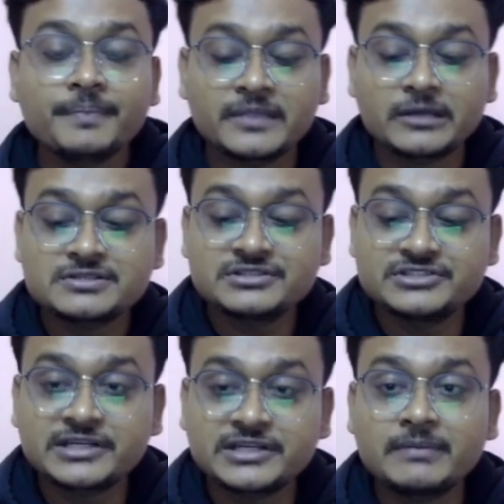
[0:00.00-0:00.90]
that was
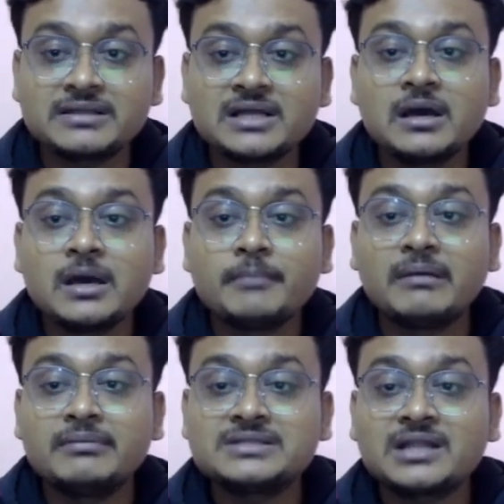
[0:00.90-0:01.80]
rejected by the
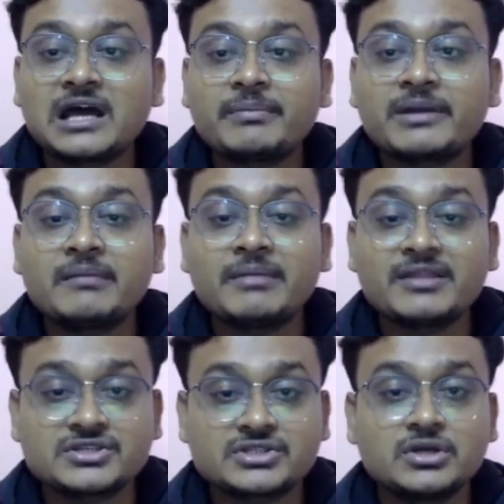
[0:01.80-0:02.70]
publisher Harper and
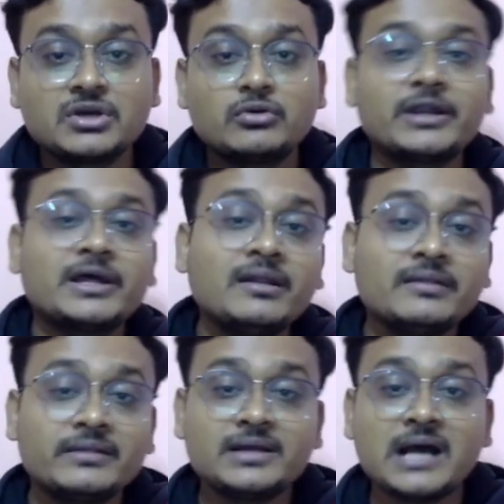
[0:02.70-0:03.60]
Brothers. Look at here,
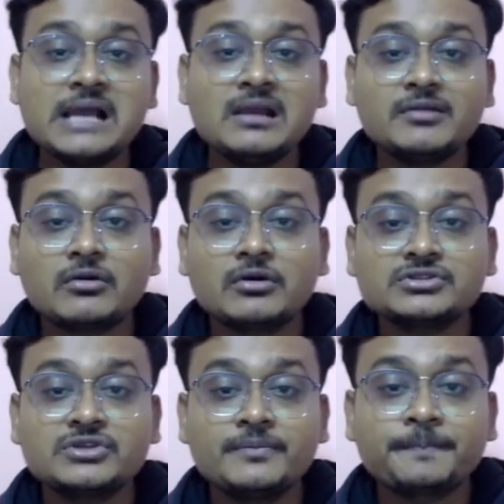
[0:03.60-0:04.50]
the Isle of the
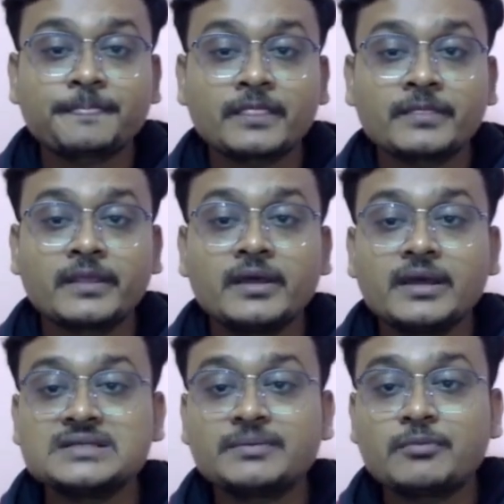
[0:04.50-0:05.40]
Cross
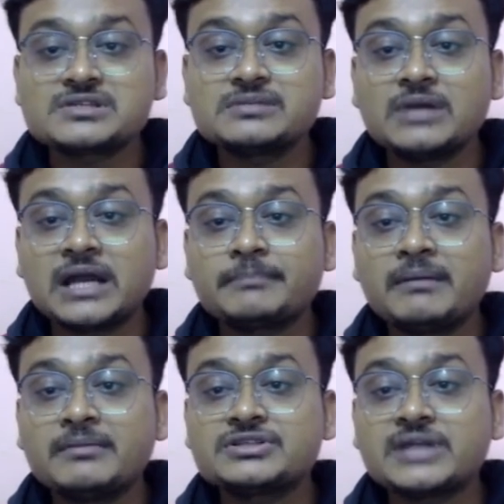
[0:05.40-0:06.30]
is a possible
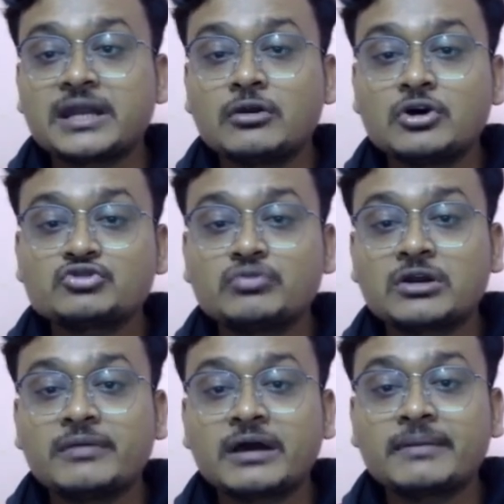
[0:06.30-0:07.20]
unpublished and lost work
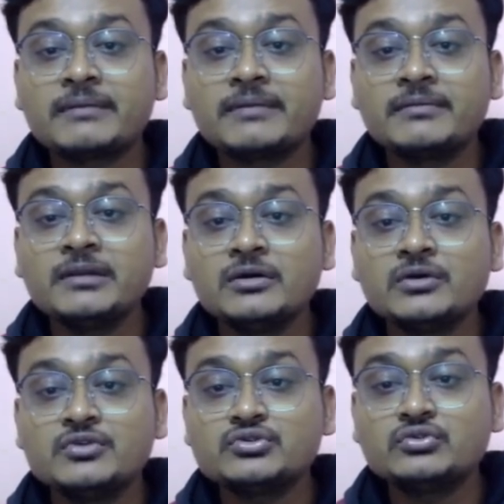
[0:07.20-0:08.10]
of Herman Melville,
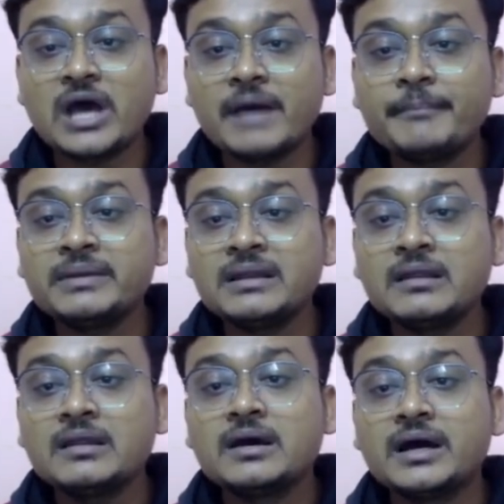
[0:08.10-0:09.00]
which would have been
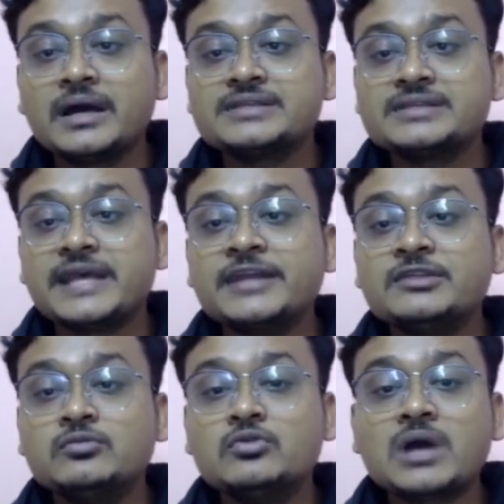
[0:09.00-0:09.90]
his eighth
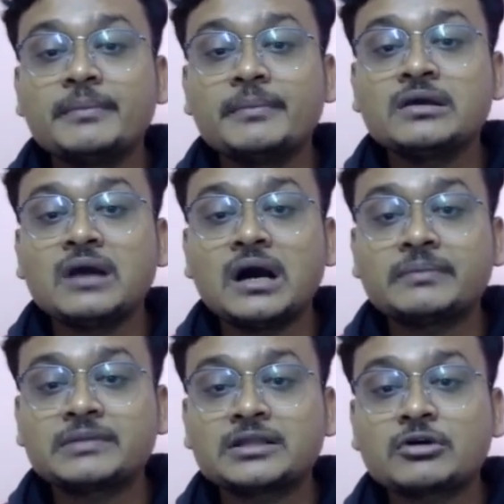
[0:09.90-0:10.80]
book, coming after the